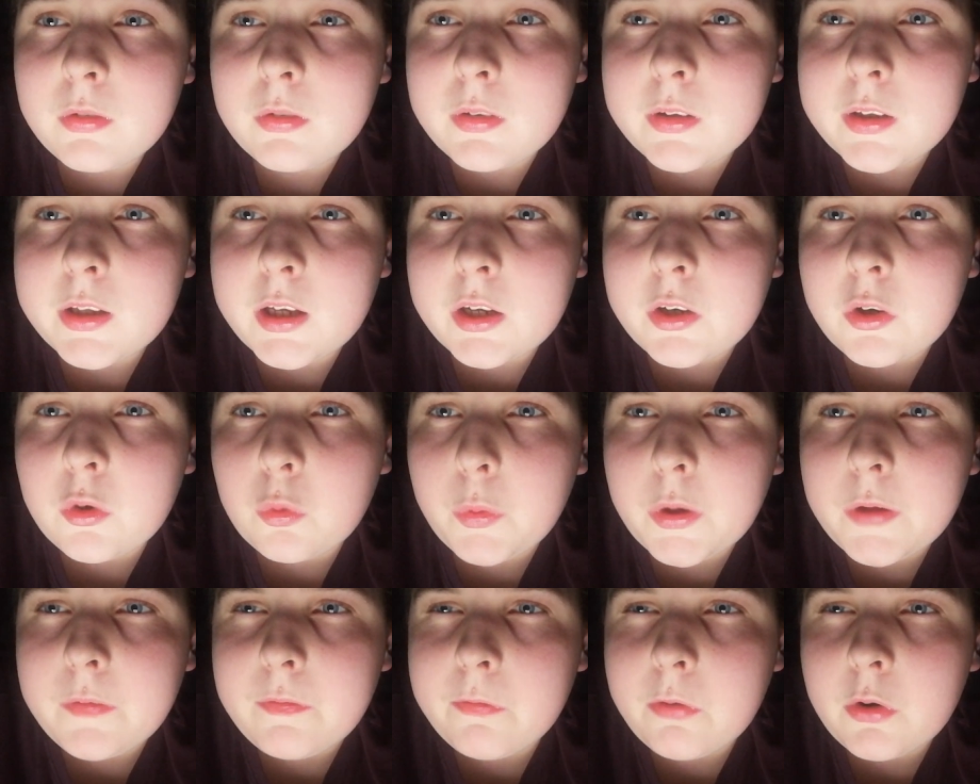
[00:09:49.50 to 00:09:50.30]
Cannot
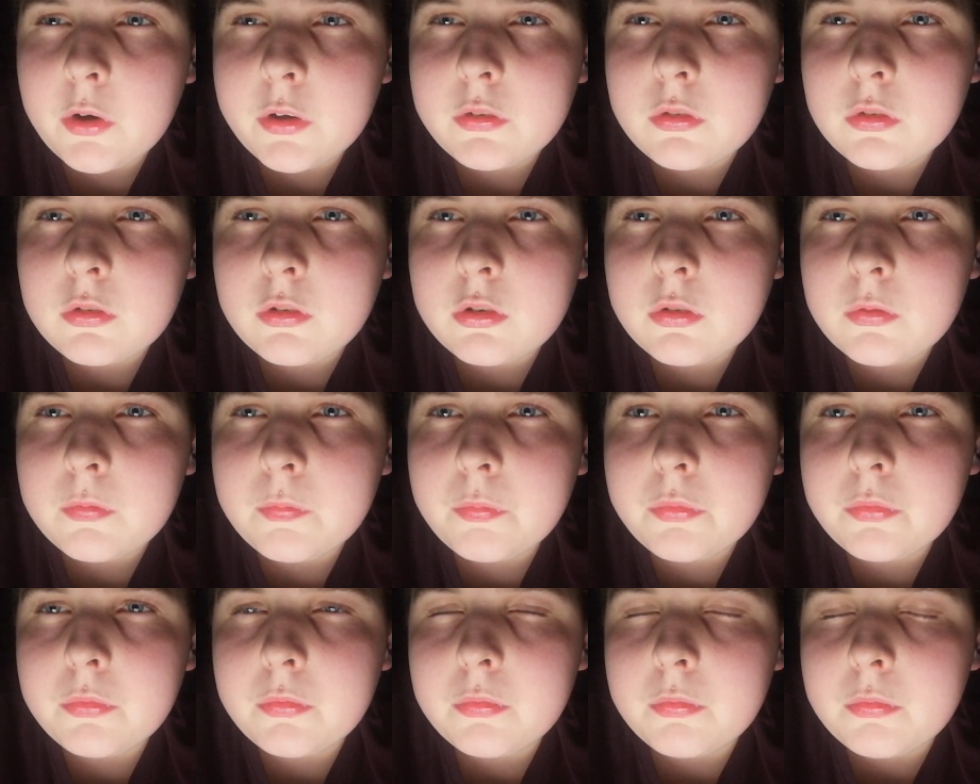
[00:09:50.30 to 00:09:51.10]
wait for it.
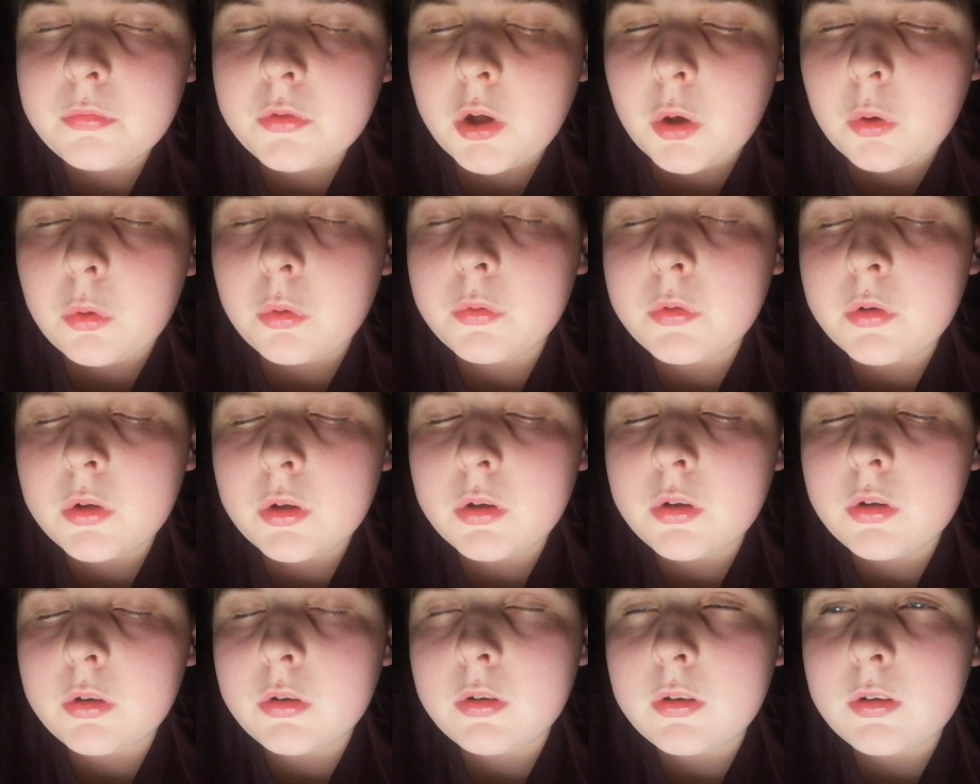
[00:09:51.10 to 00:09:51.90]
No.
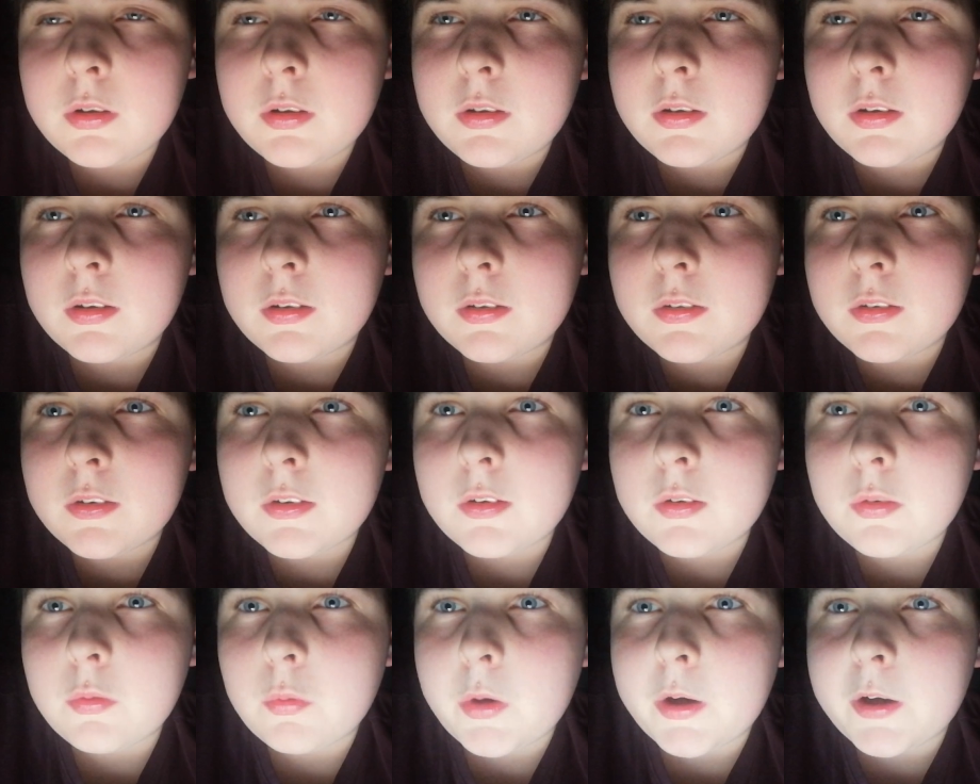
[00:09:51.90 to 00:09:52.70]

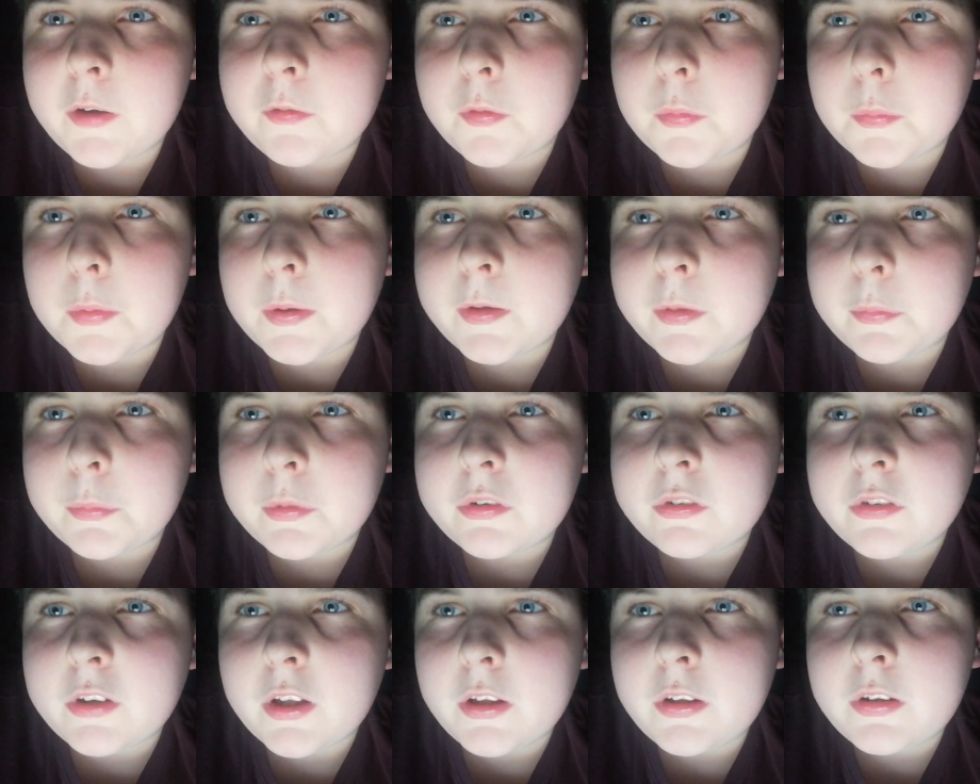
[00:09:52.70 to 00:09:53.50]
Why have I made a
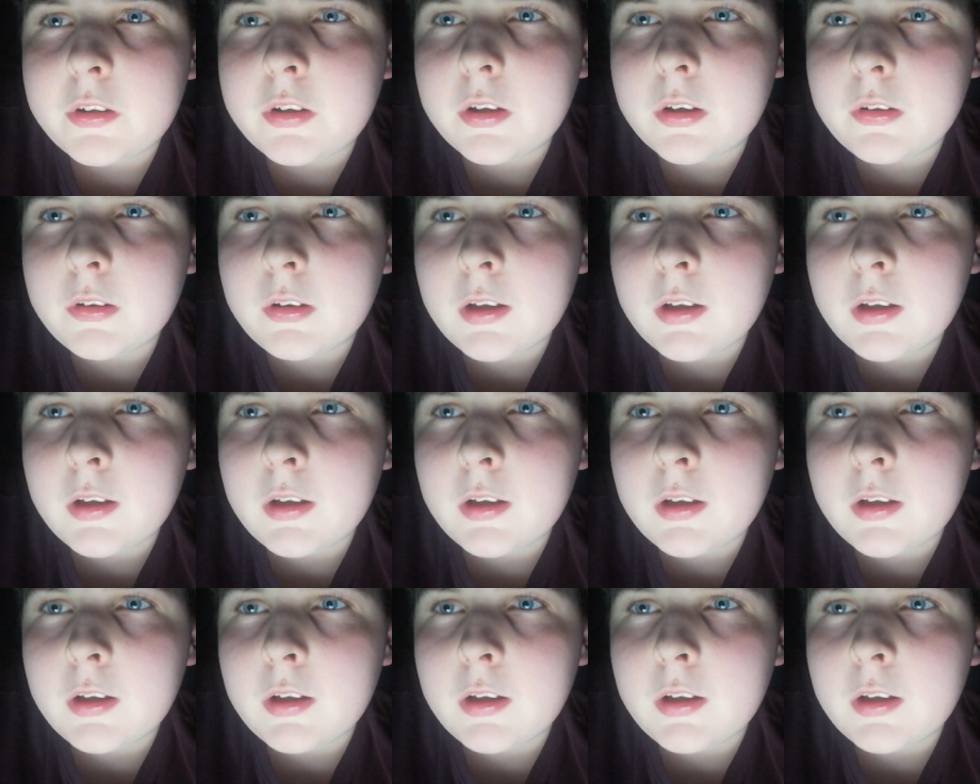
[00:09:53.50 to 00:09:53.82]
mistake?